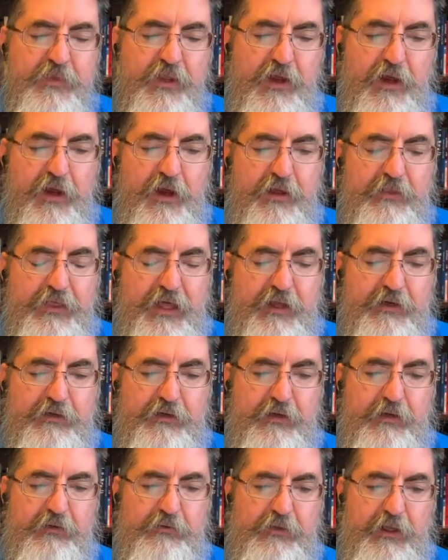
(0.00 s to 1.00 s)

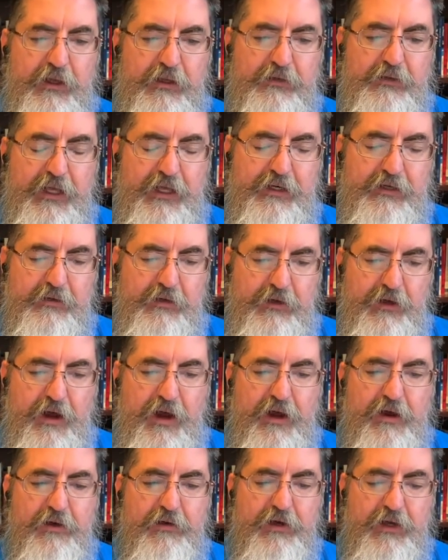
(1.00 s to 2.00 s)
That
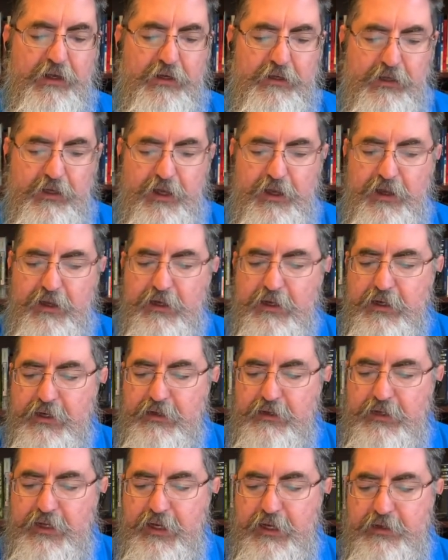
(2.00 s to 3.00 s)
iron and clay
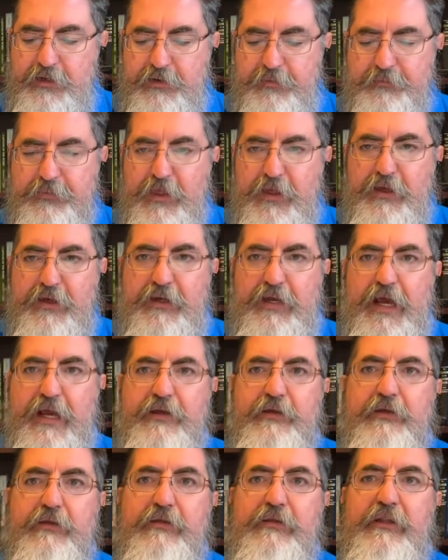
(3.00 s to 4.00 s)
kingdom.
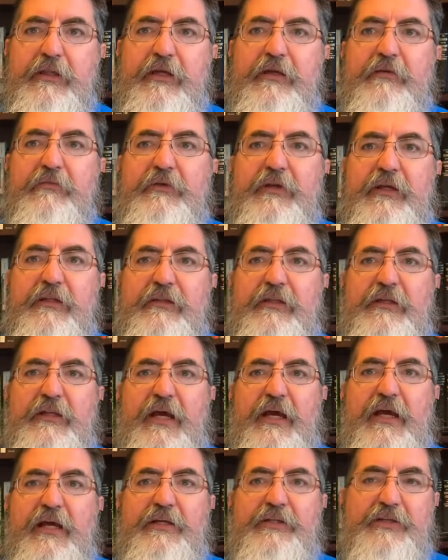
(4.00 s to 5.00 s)
Daniel lived in the
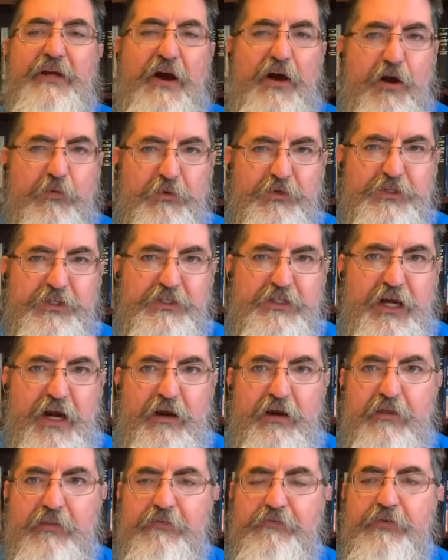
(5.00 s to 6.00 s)
days almost
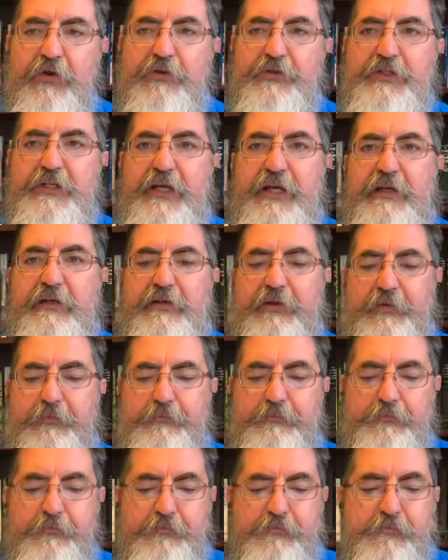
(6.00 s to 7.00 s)
entirely of the first
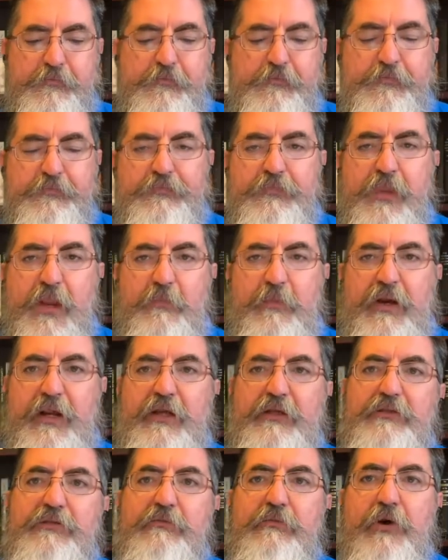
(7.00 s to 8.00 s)
kingdom, but
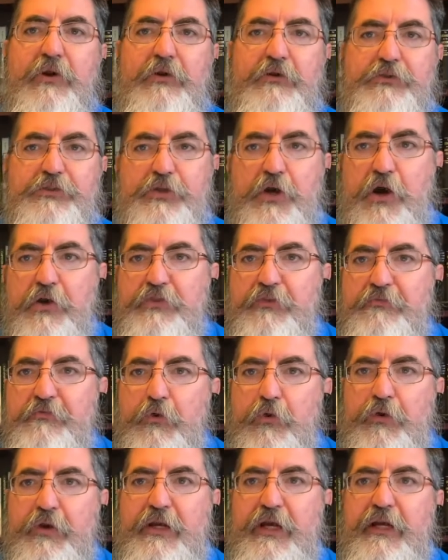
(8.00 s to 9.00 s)
he's the one who saw the
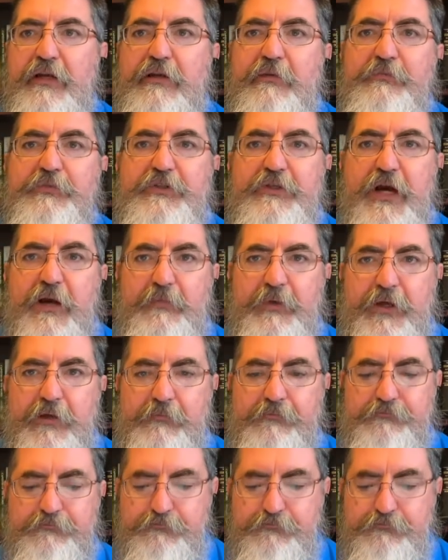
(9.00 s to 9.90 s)
four kingdoms coming.